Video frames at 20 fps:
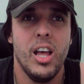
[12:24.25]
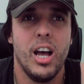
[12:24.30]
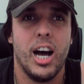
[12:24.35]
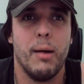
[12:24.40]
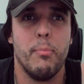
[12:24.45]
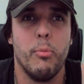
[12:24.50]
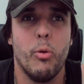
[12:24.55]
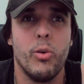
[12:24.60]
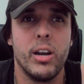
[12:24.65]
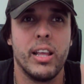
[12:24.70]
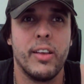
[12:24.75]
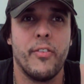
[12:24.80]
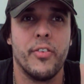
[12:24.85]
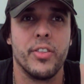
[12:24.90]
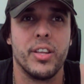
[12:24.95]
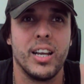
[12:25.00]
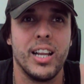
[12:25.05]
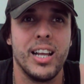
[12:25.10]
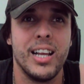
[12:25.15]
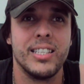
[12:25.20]
a mourning for
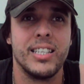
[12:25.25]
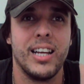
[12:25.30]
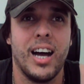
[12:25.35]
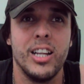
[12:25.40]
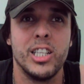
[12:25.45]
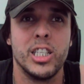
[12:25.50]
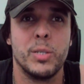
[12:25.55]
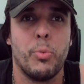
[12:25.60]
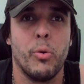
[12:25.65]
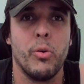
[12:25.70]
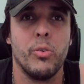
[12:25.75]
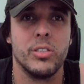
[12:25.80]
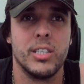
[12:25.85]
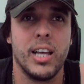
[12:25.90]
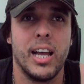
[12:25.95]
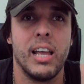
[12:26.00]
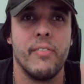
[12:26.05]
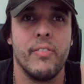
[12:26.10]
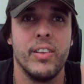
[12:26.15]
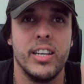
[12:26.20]
the last unspoiled
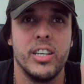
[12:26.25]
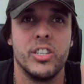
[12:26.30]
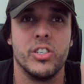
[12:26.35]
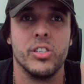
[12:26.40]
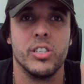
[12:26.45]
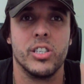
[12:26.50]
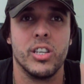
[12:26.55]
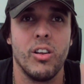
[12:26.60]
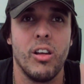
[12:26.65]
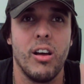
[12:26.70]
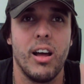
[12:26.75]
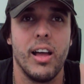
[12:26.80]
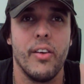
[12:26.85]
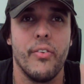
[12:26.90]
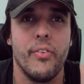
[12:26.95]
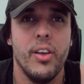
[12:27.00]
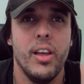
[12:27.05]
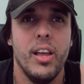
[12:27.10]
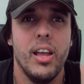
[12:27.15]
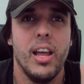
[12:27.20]
day of Indigenous life,